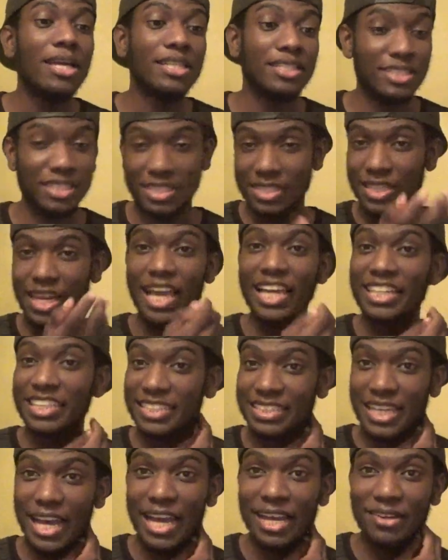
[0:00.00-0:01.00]
just like the
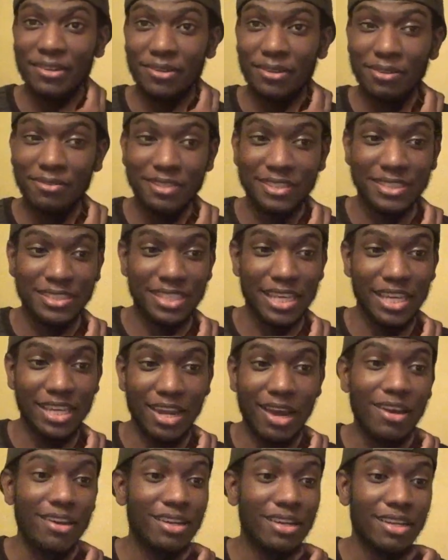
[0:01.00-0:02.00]
title of it saying
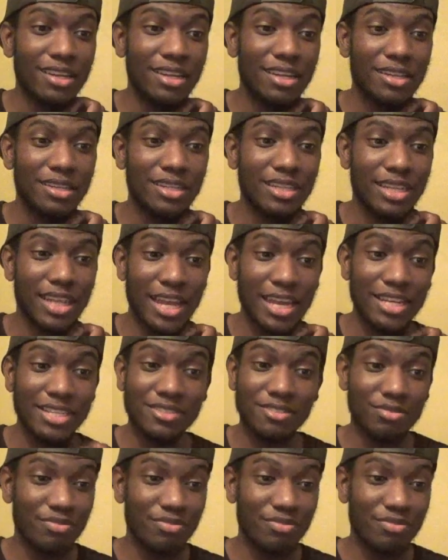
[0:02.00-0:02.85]
that this,